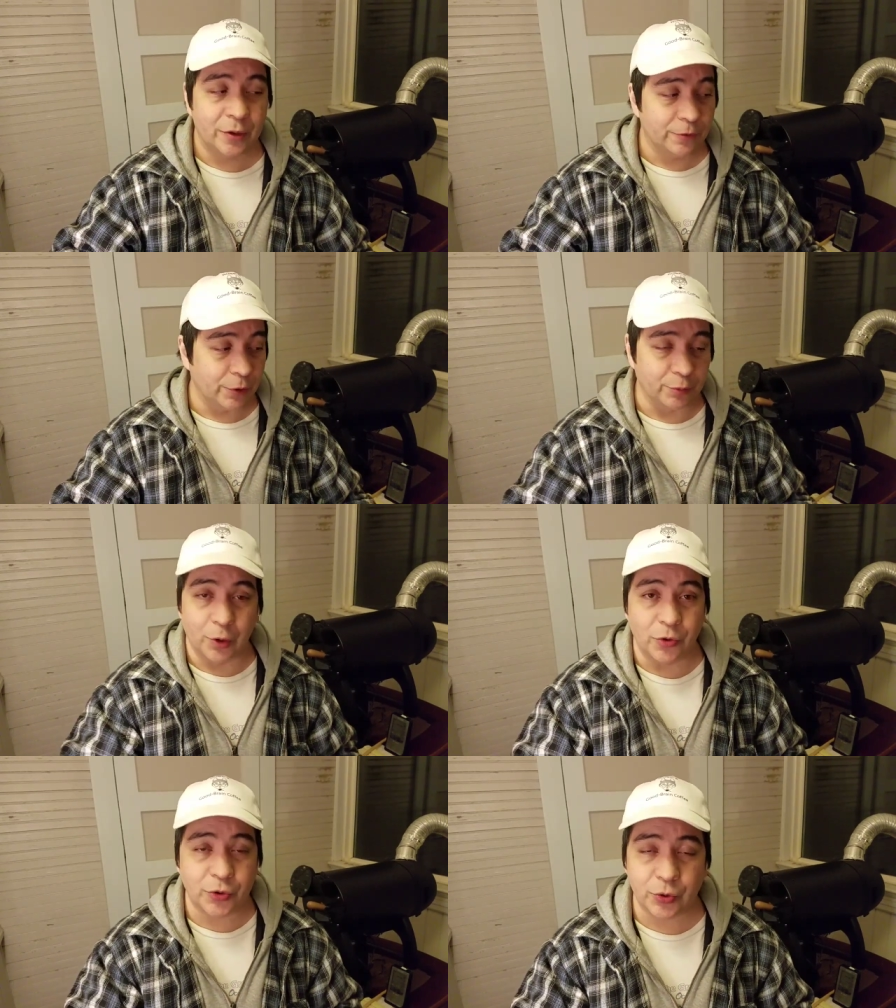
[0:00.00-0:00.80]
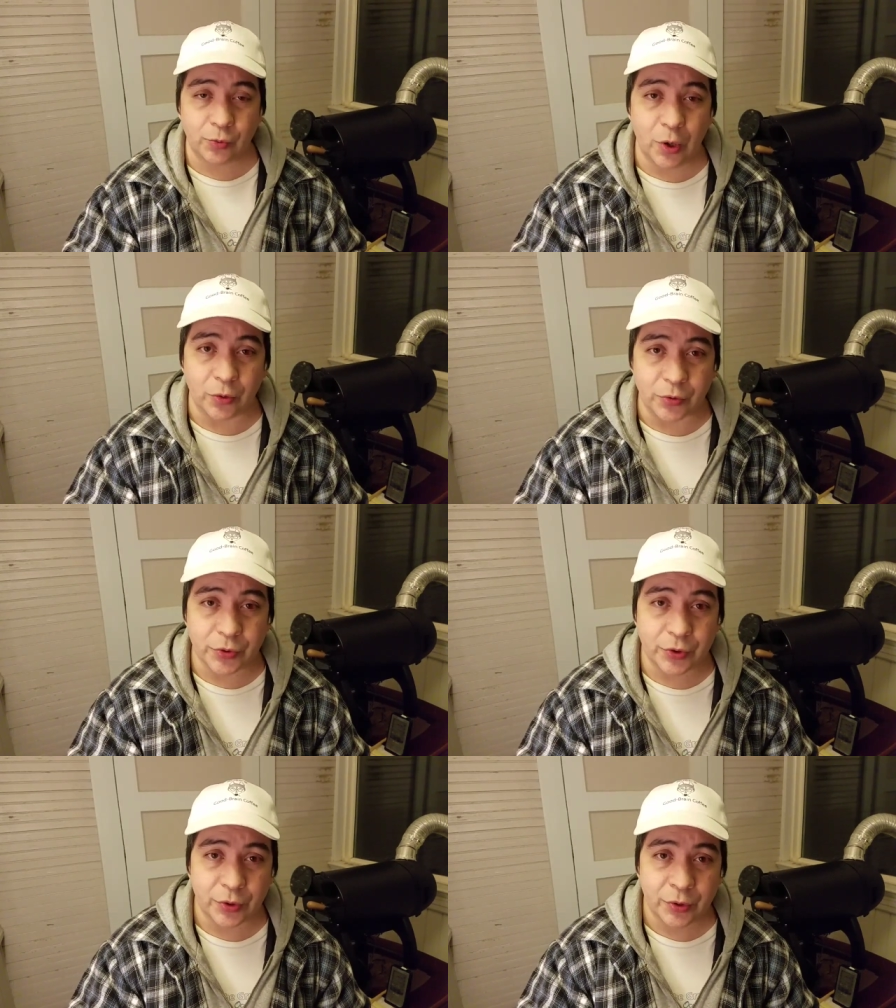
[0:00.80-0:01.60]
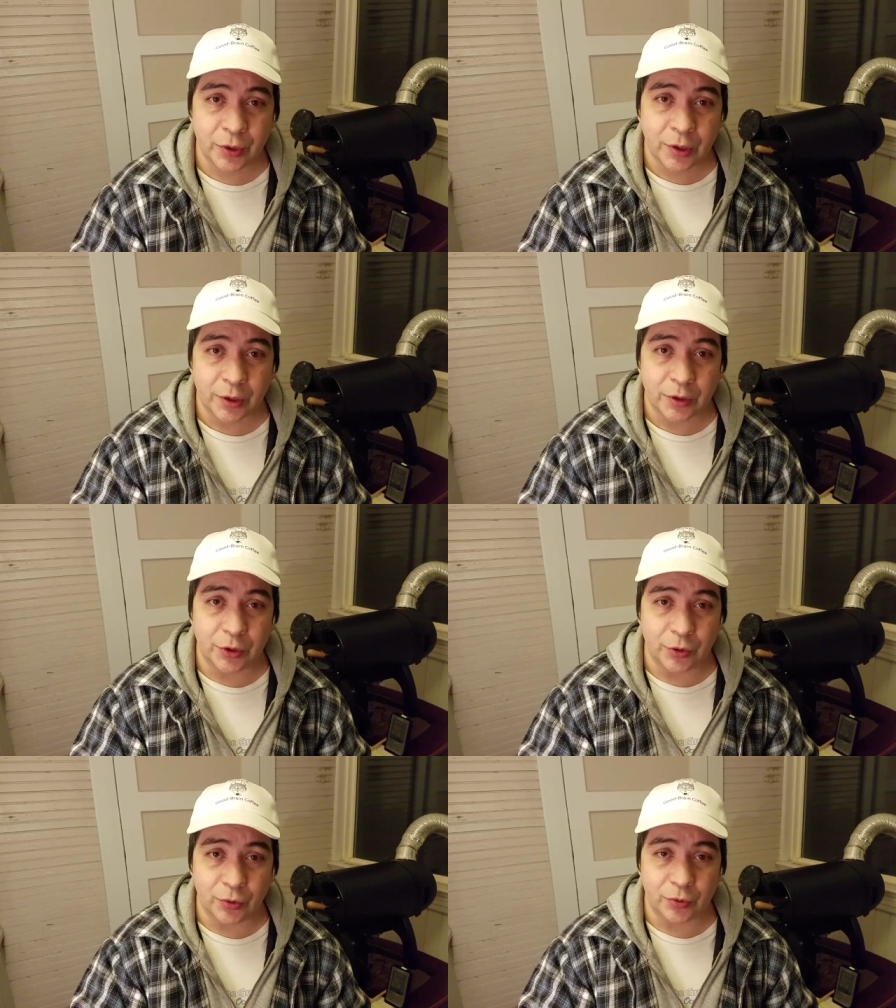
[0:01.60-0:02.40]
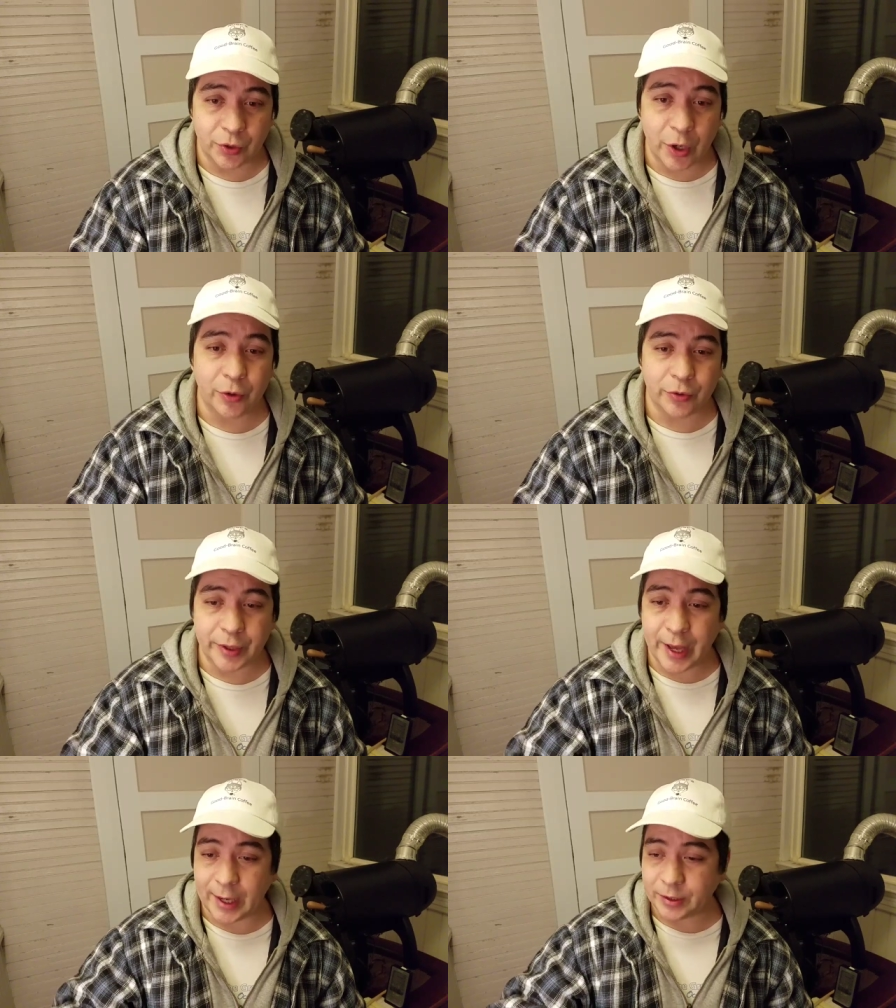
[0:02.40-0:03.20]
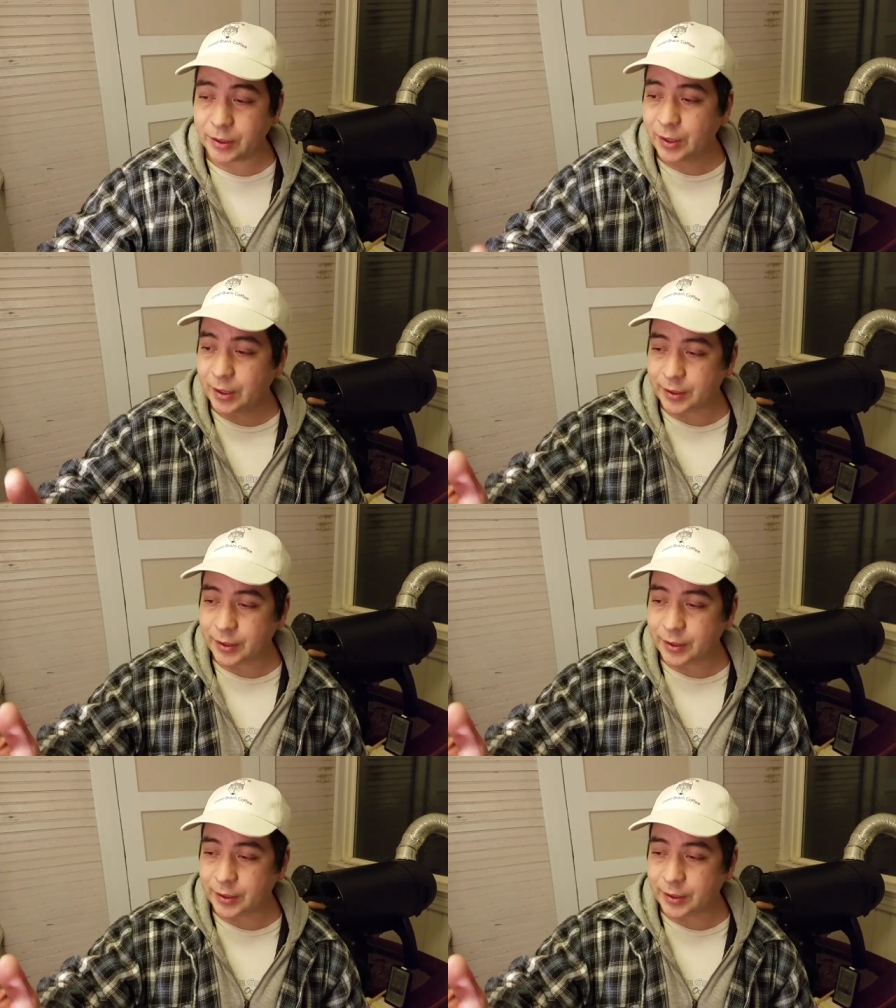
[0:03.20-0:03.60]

from roast to roast, you know that